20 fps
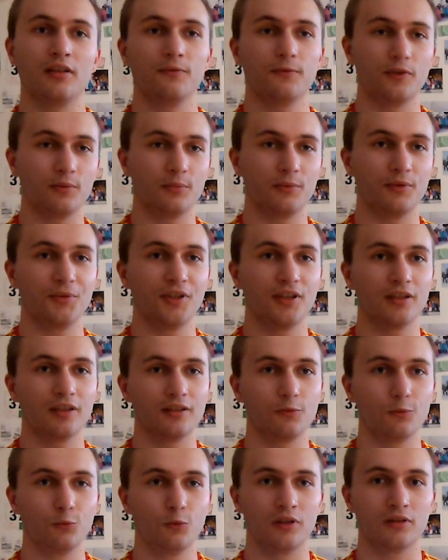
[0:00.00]
and from
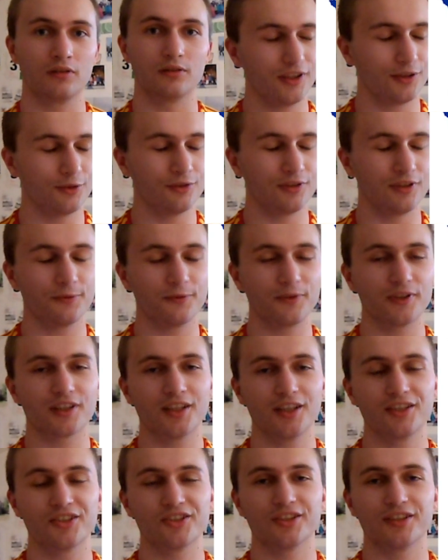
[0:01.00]
Romania
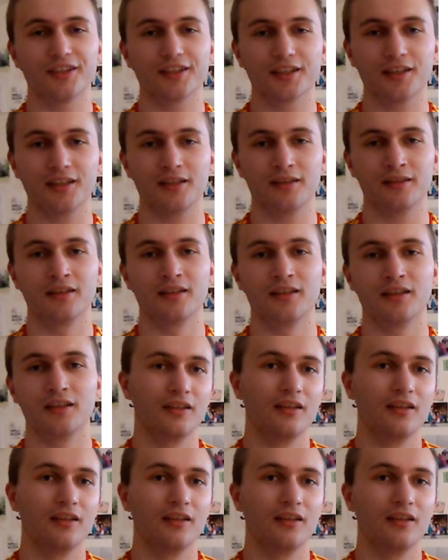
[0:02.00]
reunification again.